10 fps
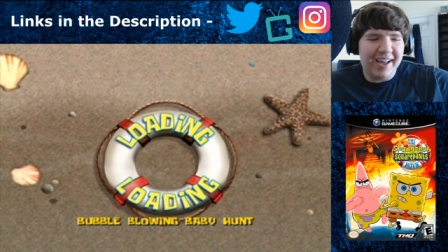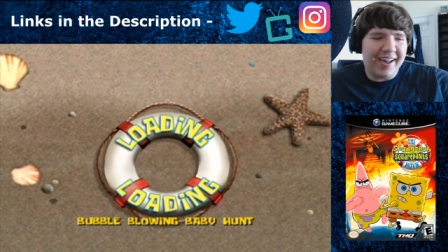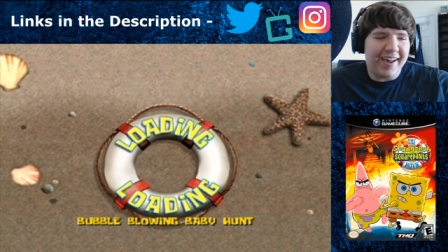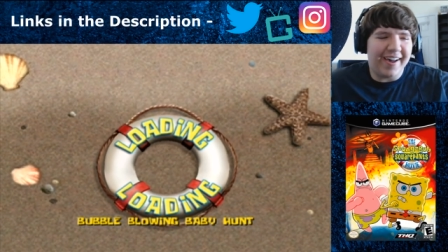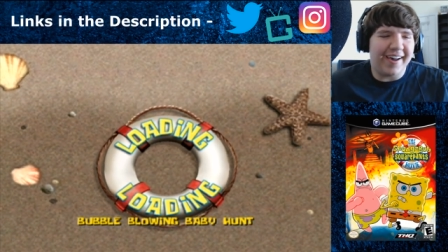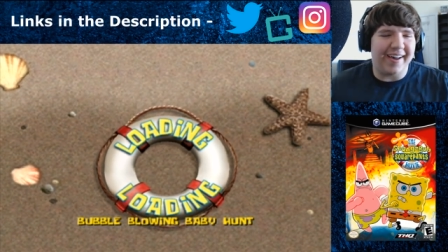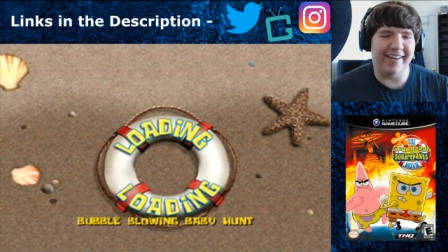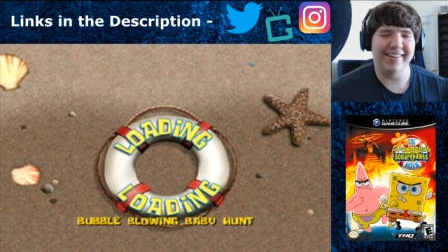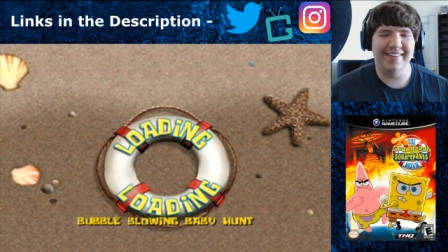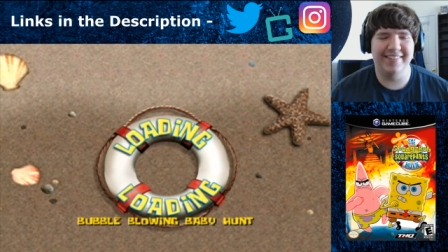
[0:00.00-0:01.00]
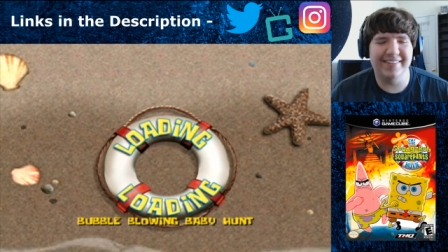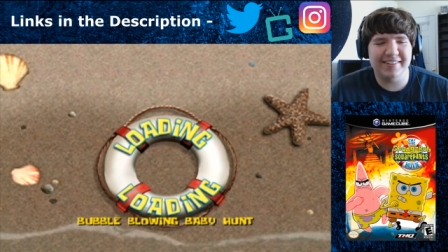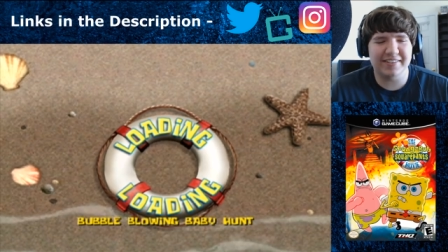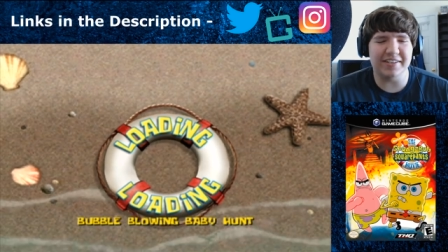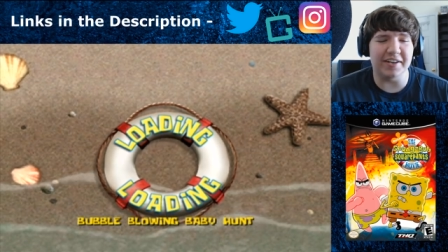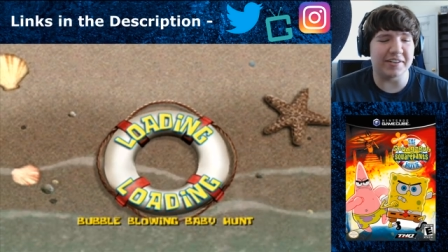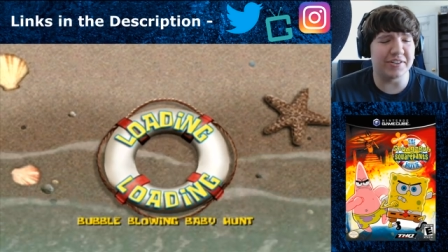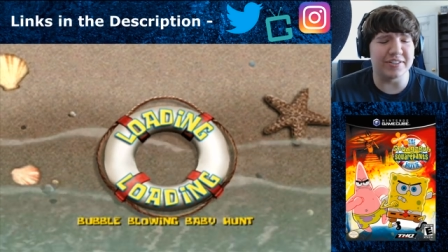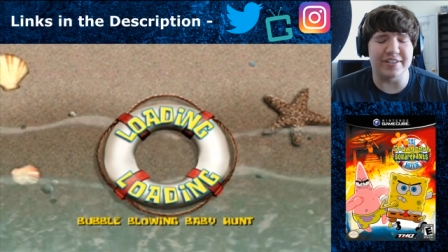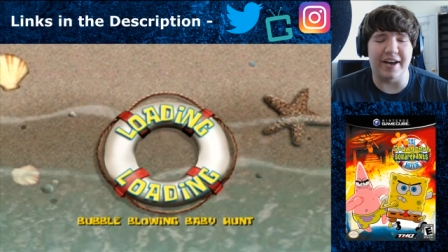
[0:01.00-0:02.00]
ah, good
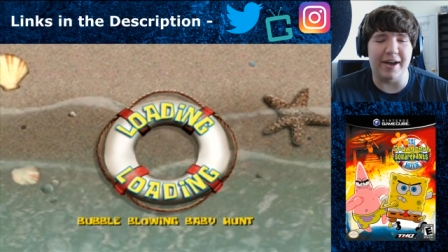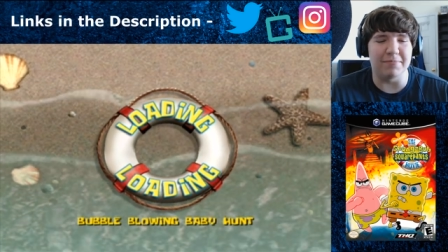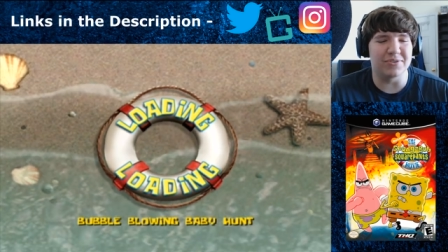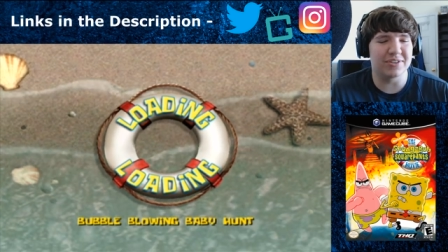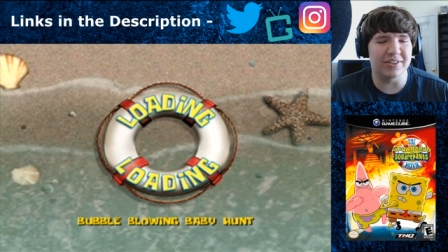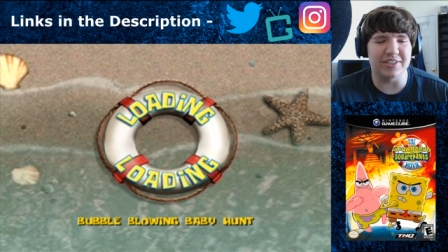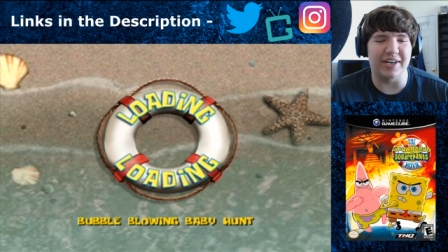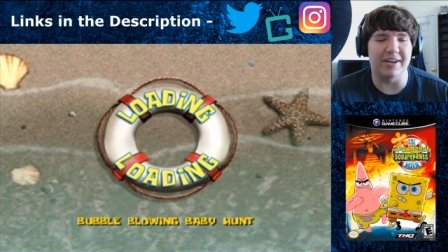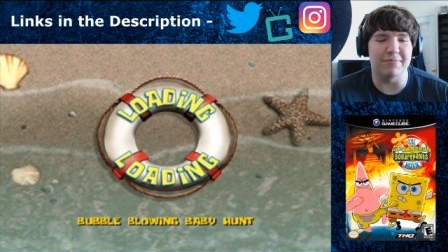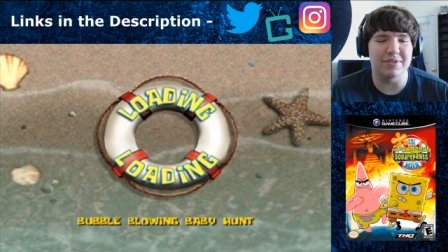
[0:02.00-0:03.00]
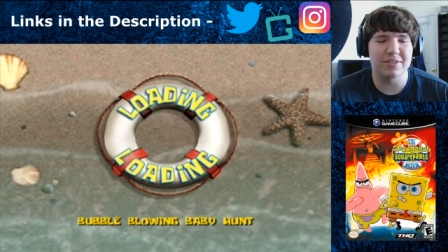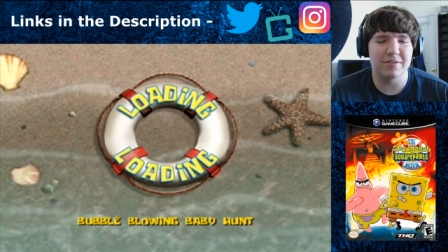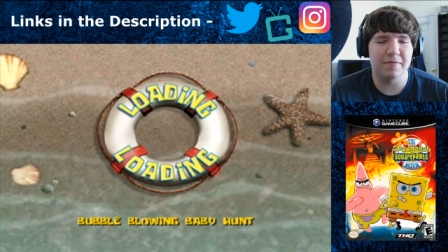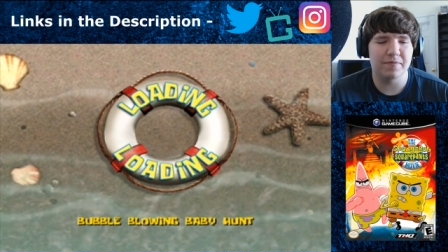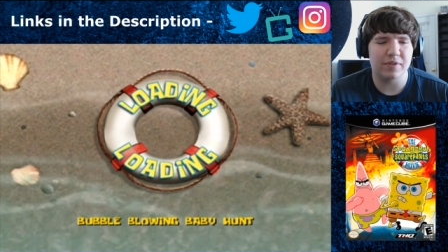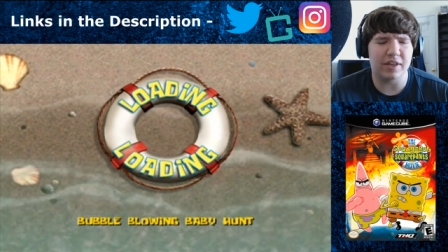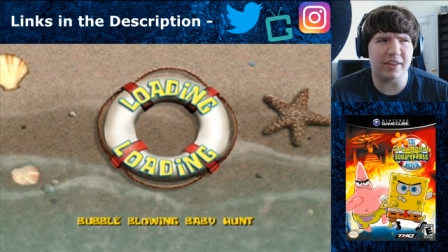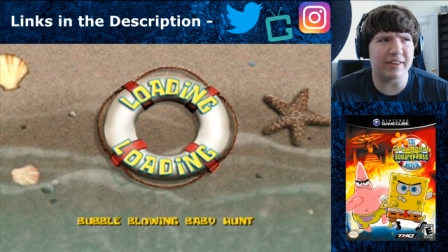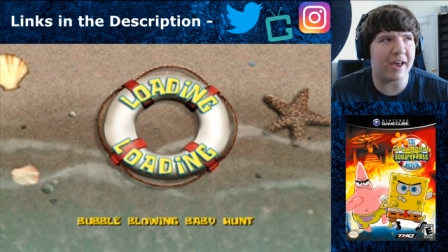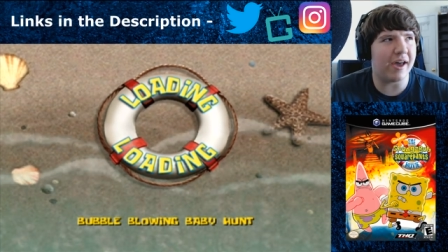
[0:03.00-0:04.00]
good times, good times. I
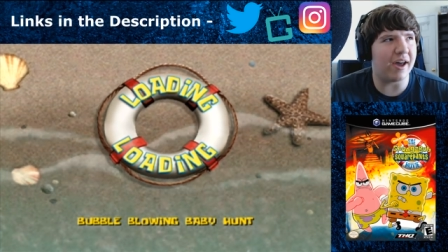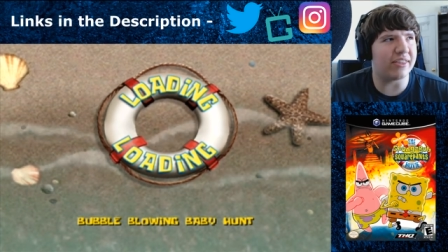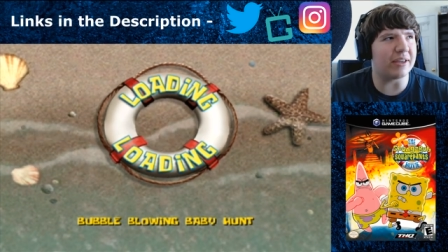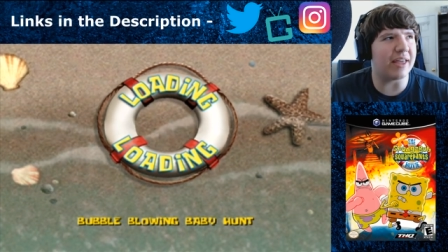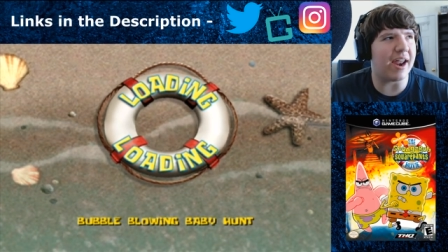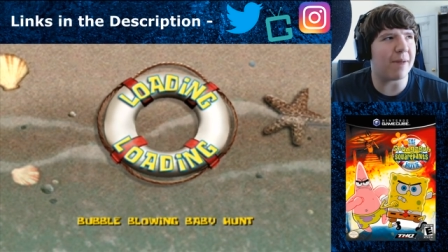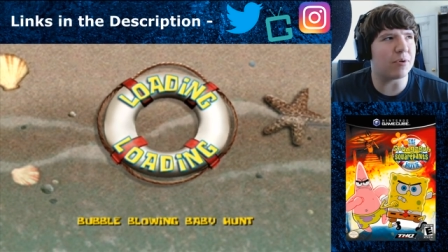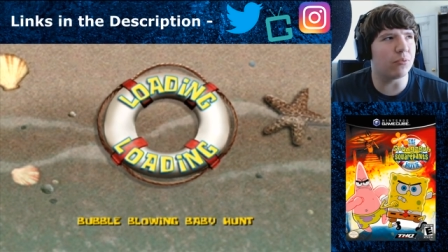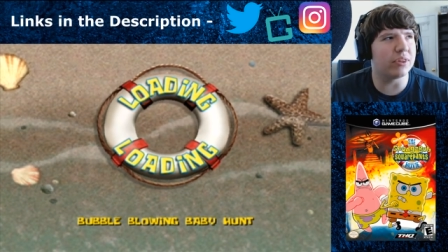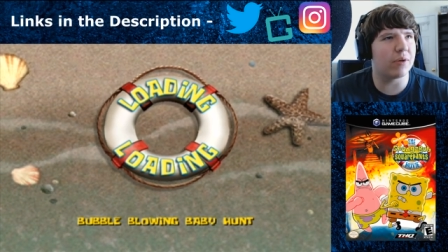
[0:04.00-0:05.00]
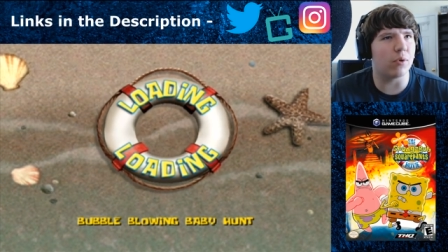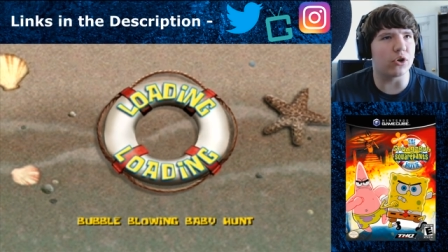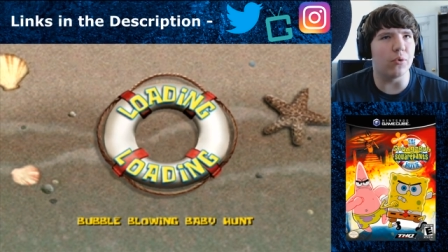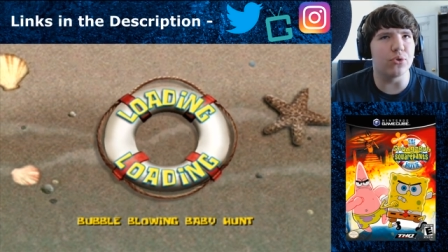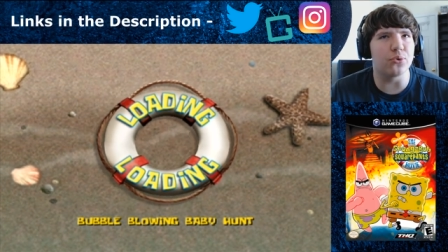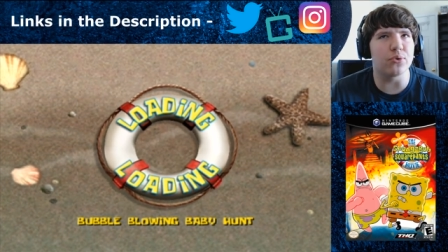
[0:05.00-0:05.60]
think that I think that happened when they were going through